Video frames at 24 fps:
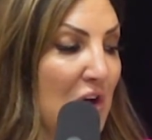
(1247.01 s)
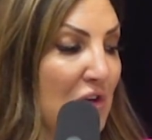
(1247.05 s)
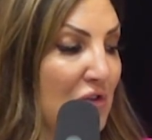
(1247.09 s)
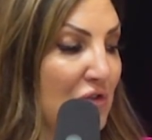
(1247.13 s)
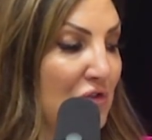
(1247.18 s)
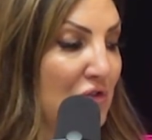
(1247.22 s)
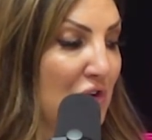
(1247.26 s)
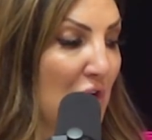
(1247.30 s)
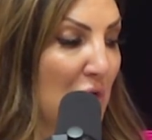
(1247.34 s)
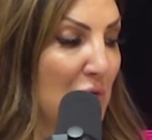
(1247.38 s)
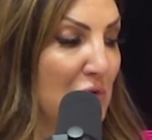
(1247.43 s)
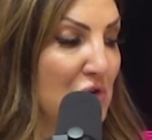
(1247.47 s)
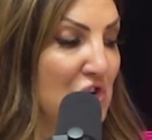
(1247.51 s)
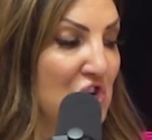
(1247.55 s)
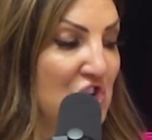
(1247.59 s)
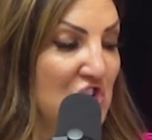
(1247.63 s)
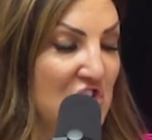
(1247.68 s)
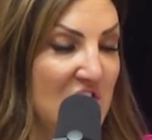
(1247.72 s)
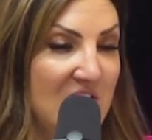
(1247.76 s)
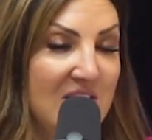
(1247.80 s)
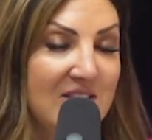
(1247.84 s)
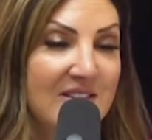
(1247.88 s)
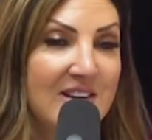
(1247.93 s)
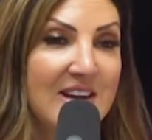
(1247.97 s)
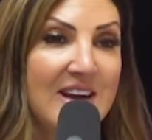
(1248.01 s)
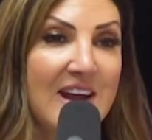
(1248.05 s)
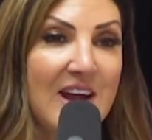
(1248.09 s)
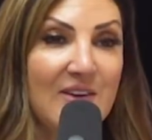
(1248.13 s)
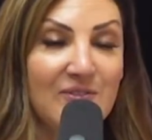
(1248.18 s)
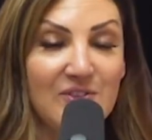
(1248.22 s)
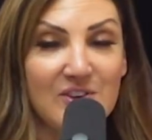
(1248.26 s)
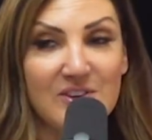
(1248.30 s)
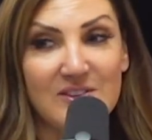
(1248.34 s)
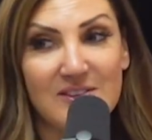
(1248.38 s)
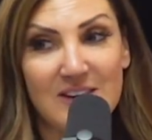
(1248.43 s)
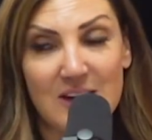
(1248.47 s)
So she's going to
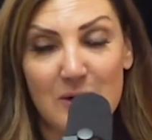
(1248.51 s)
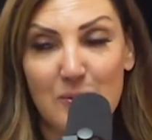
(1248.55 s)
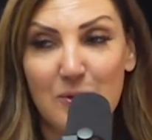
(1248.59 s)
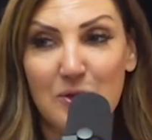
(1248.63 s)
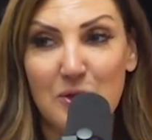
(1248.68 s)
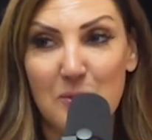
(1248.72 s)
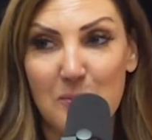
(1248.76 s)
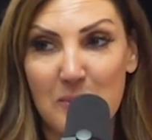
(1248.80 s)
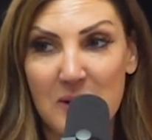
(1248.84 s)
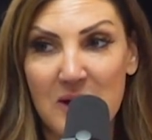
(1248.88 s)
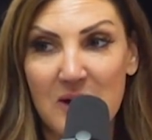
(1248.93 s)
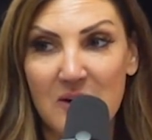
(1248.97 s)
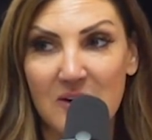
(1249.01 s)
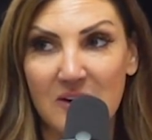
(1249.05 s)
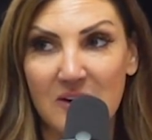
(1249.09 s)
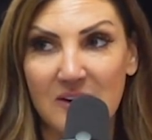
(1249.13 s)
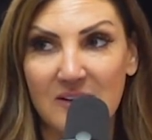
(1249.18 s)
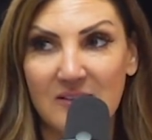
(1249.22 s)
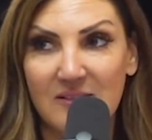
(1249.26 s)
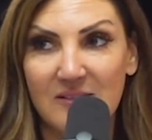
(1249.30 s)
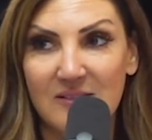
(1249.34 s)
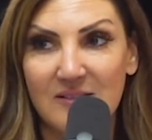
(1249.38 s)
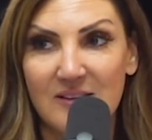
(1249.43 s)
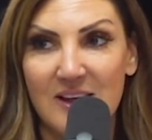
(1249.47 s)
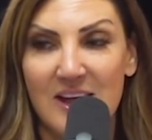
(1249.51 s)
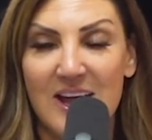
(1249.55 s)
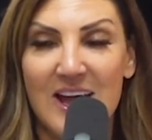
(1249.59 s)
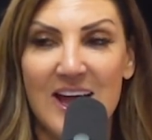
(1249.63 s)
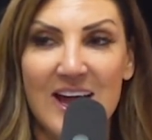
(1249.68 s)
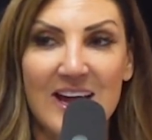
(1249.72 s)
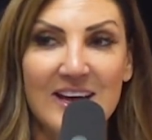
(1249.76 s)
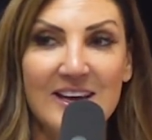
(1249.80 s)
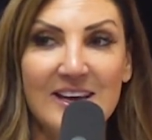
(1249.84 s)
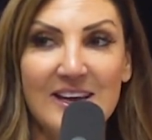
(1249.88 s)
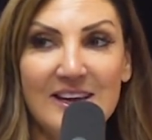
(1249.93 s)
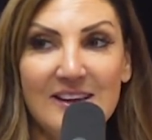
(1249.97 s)
have to stay with the parents,
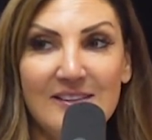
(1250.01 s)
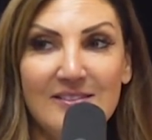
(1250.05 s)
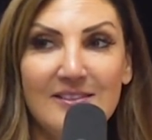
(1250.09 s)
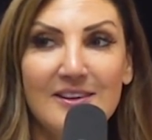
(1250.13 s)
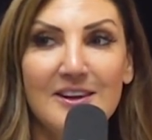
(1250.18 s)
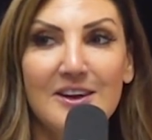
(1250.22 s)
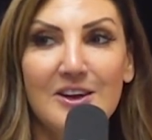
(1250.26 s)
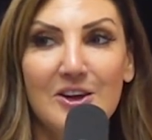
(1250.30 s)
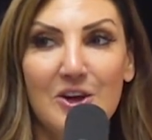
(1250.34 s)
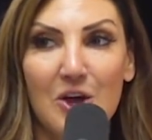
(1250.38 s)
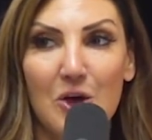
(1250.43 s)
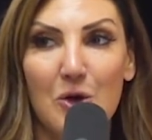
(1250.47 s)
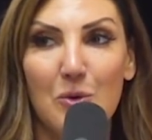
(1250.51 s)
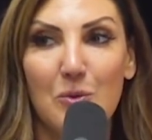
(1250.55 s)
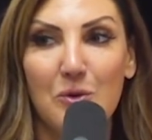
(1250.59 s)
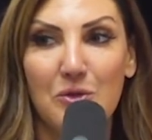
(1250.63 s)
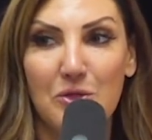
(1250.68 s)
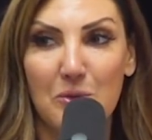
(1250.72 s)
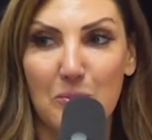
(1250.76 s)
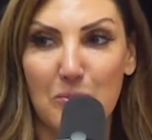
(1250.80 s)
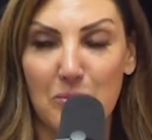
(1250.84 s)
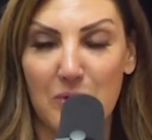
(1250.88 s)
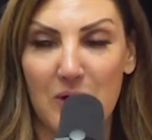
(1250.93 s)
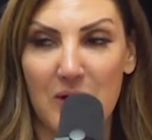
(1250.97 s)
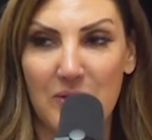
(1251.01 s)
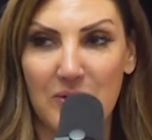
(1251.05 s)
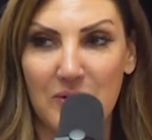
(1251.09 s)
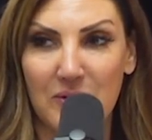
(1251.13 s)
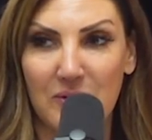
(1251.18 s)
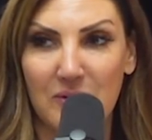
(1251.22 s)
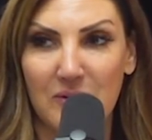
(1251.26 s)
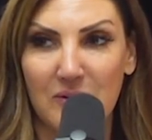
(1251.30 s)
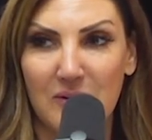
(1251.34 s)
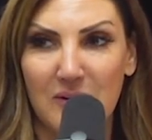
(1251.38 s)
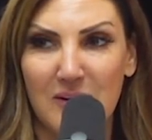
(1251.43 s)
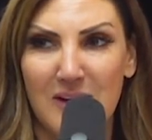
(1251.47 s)
and he's going to go with the
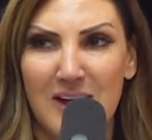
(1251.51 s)
brother.